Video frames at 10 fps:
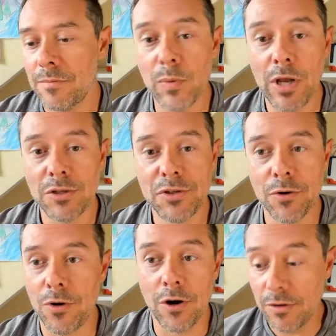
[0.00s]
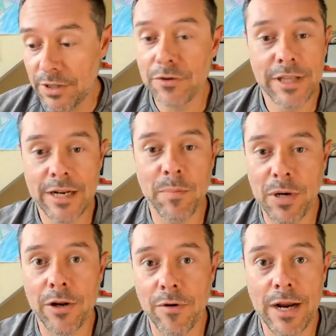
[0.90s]
but we also are literally in a
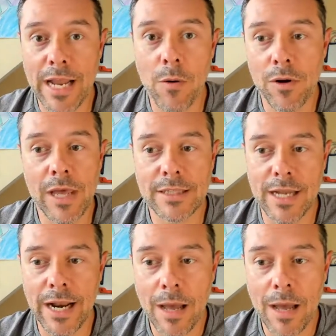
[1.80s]
period right now where that's not